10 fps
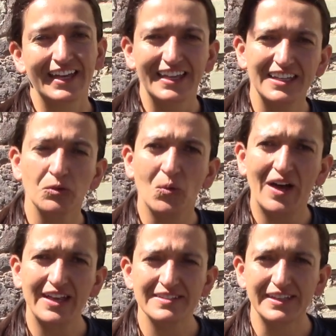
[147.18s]
It
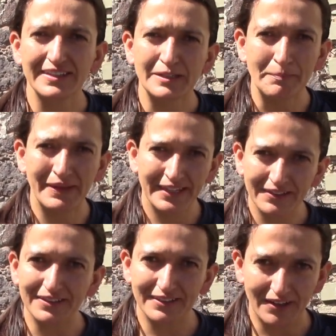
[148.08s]
was in the middle
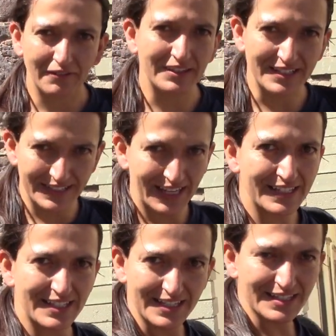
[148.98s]
of the
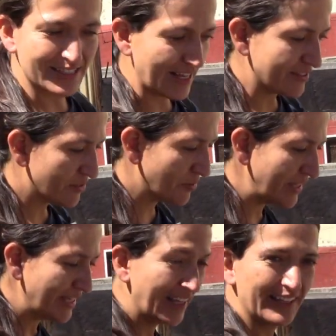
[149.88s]
sixteenth century
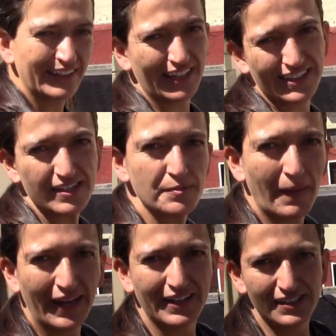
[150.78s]
that the
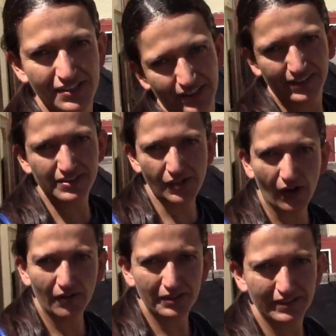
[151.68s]
Spanish
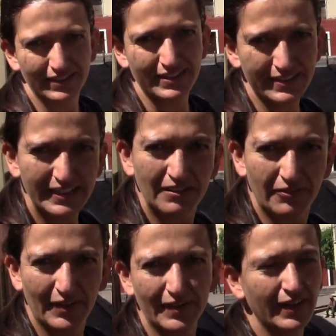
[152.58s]
discovered the silver
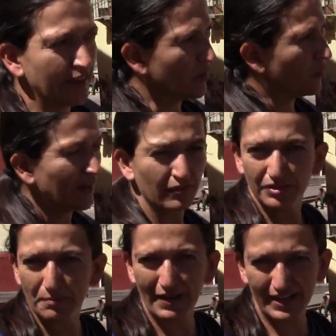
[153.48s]
in one of the
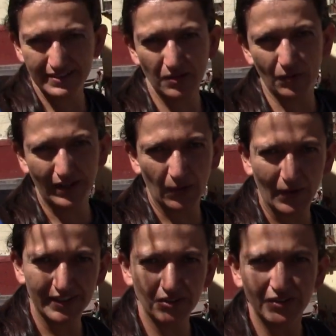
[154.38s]
mines in
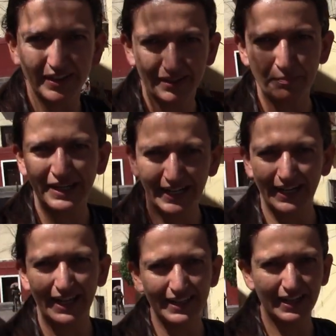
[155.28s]
Guanajuato, in
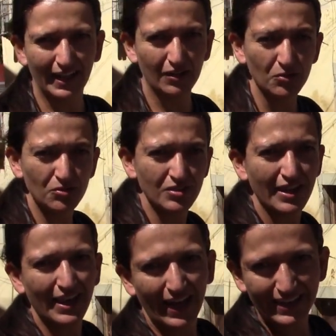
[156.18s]
Mineral de la Luz,
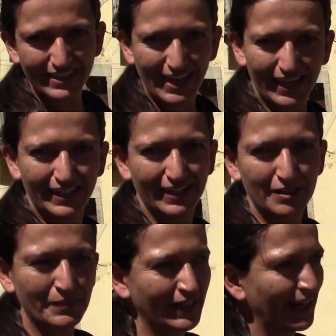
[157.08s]
and then in
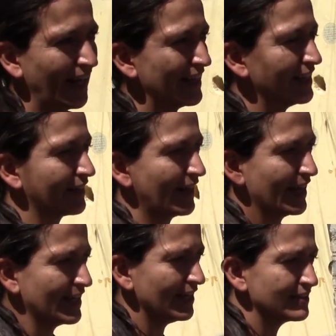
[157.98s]
Mineral de
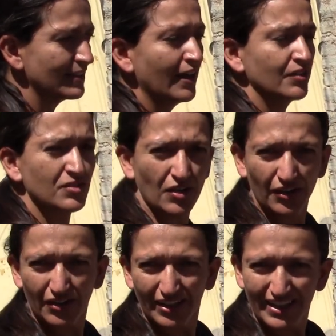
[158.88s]
Rayas. So
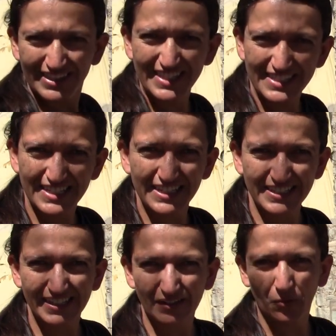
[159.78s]
the city
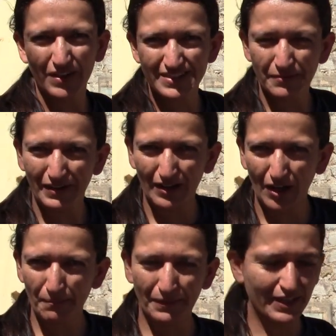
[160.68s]
was
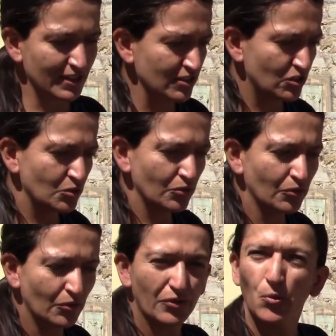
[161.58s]
developed in two
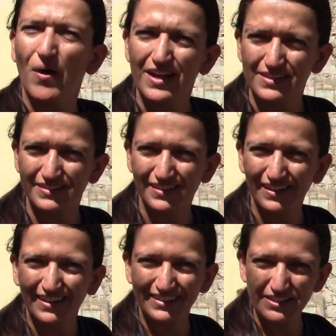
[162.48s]
ways.
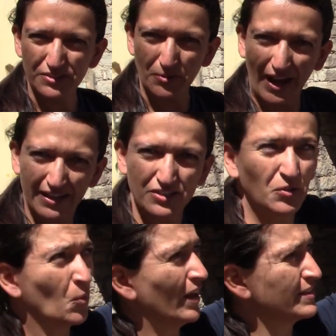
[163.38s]
The extraction
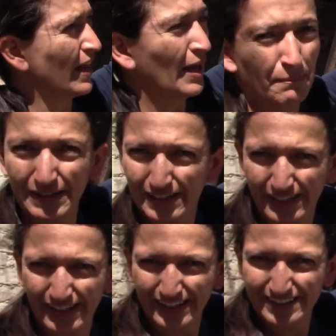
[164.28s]
was happening
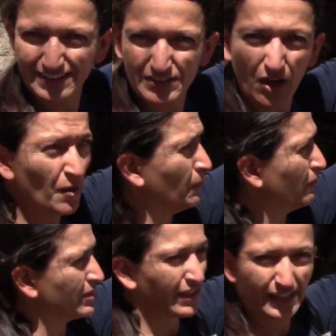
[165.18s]
in the top of
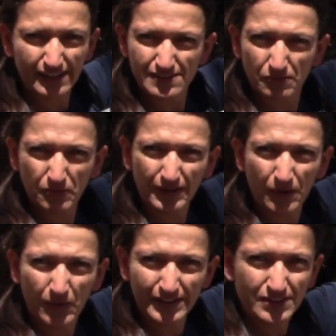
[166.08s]
the hills of
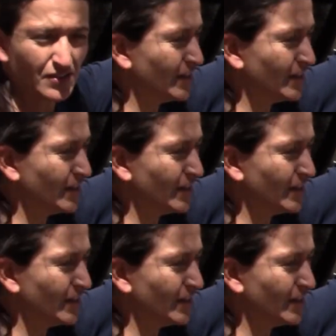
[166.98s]
Guanajuato,